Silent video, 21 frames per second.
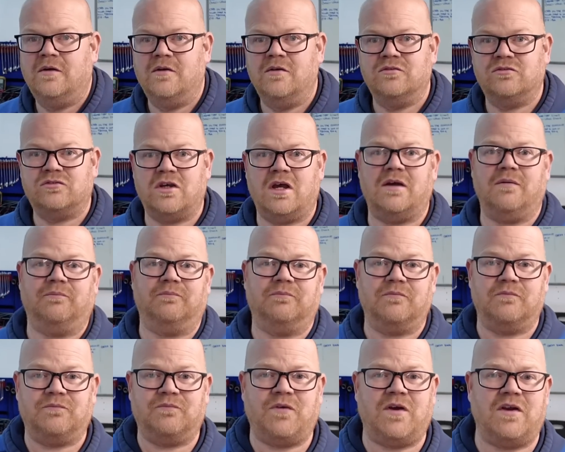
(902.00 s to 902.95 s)
So,
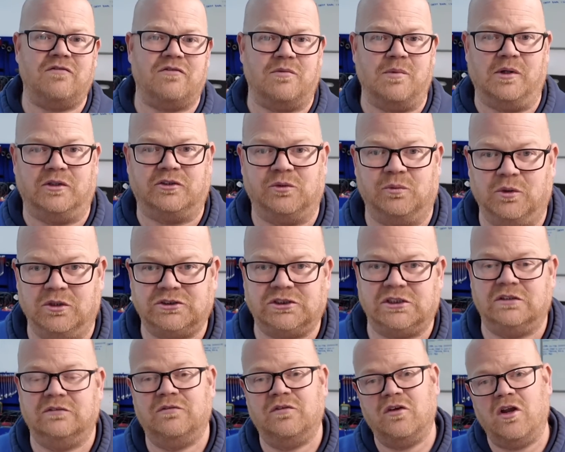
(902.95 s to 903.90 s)
thank you very much for
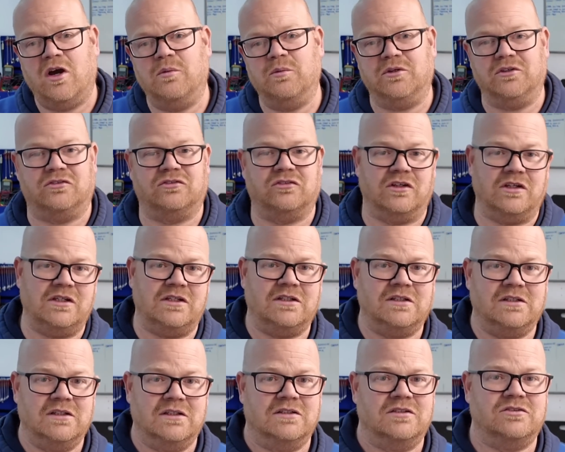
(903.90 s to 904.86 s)
watching. If you like what you see,
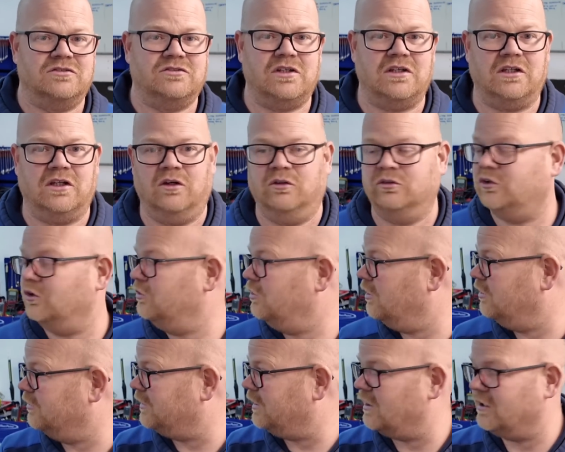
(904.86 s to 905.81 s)
stick the old
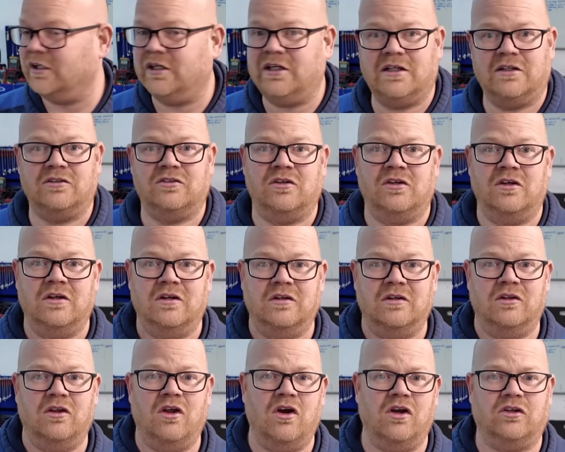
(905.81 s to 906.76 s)
doodah down there.
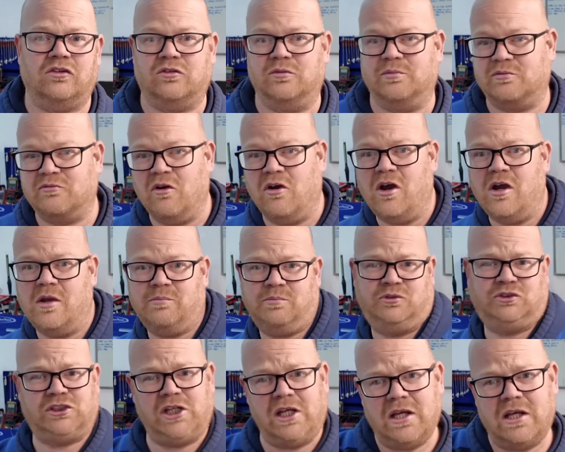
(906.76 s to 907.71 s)
Like, subscribe,
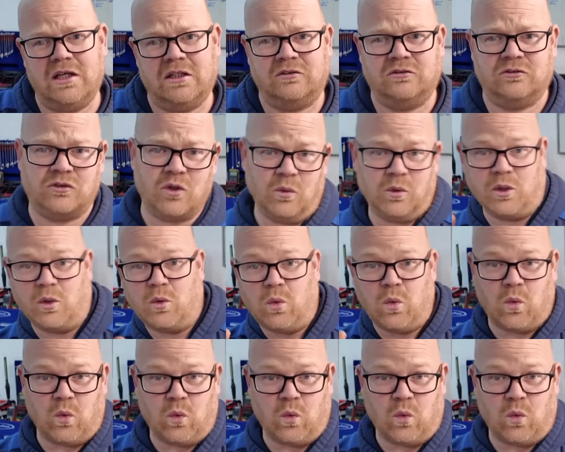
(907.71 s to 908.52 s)
share, do all the...